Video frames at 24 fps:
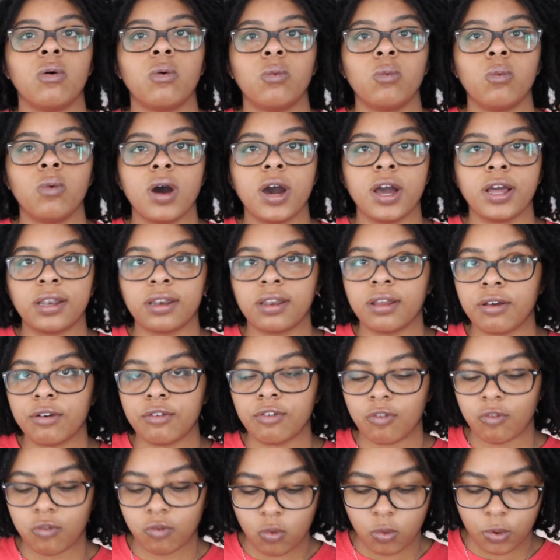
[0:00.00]

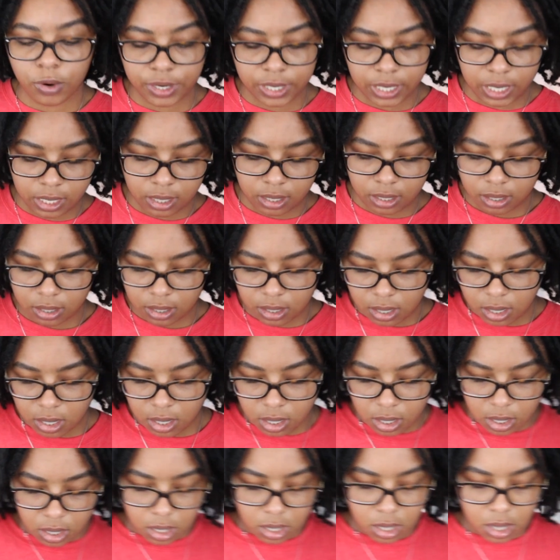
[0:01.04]
1:40.
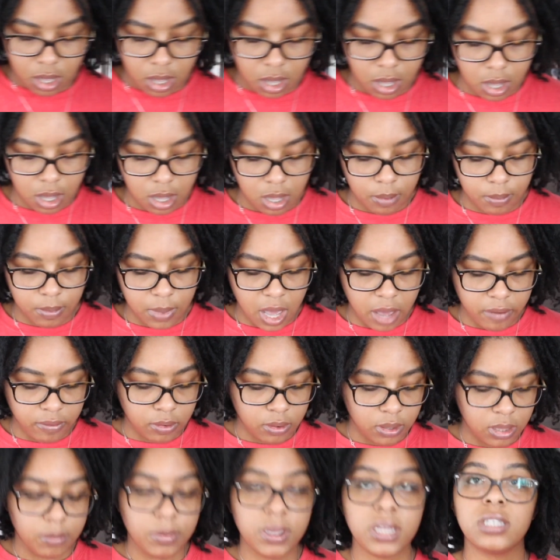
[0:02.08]
Haven't
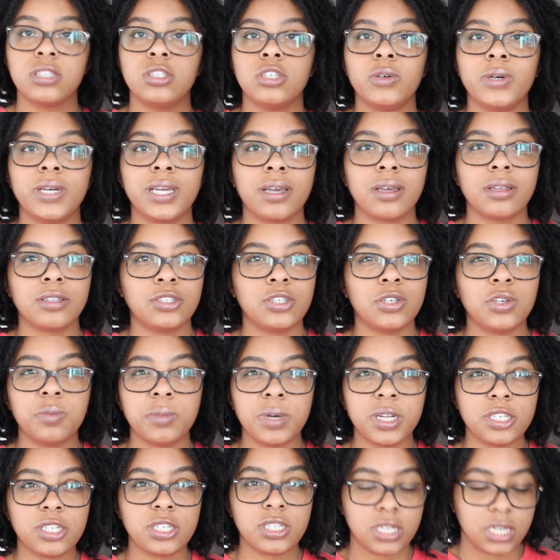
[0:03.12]
really been doing too
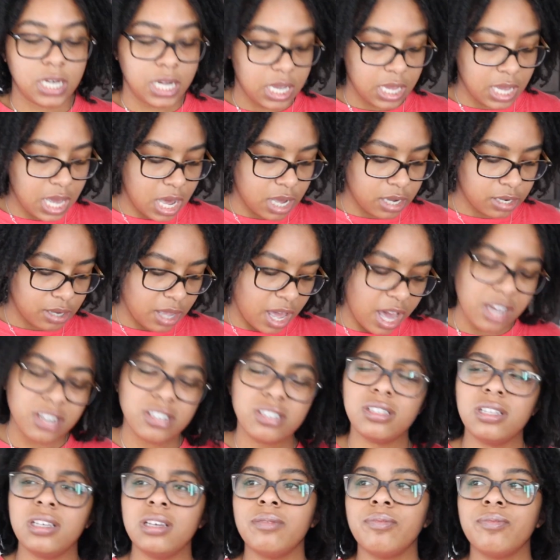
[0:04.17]
much today. I've
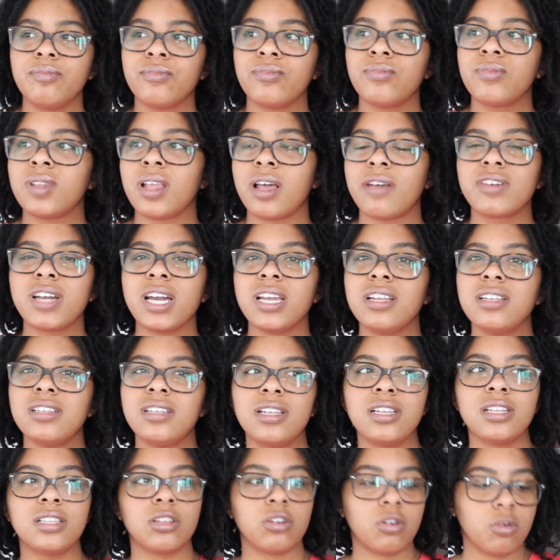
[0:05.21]
kind of
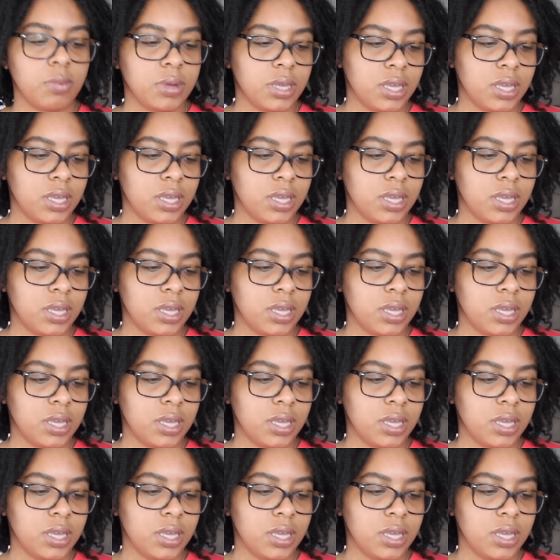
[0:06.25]
done a lot